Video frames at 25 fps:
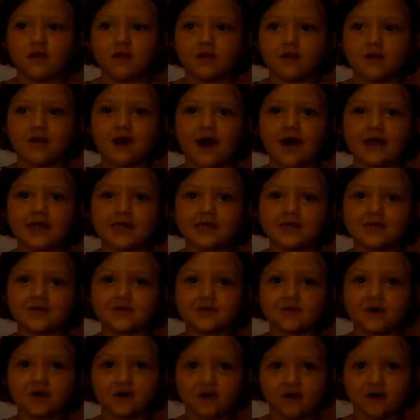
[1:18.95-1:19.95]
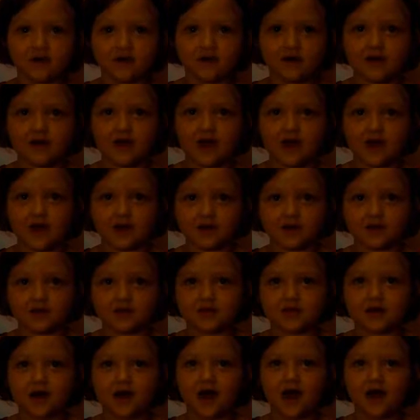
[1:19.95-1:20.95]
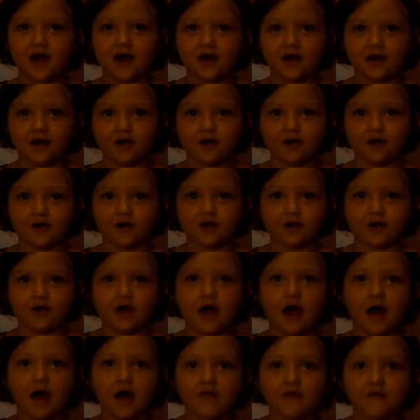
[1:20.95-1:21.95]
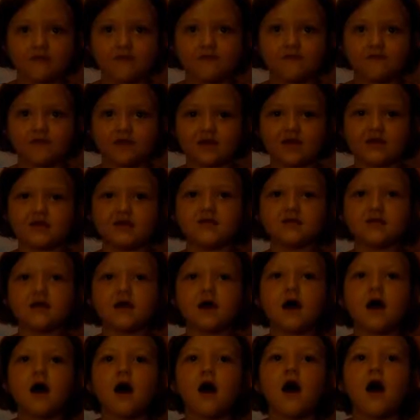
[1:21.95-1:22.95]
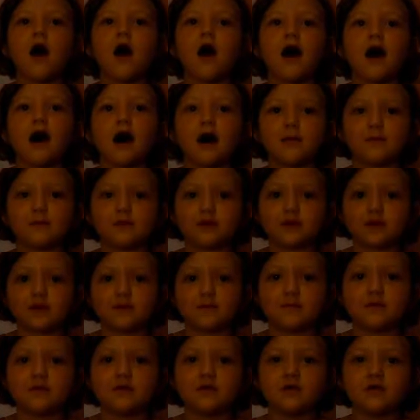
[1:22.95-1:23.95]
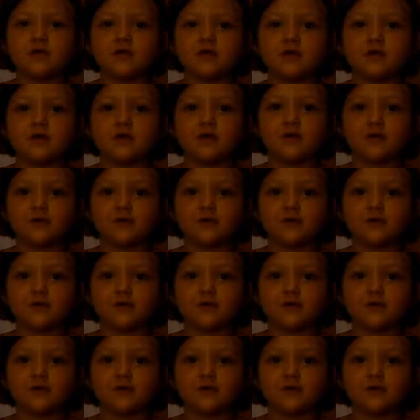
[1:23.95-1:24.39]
nice to her and are I think I'm gonna be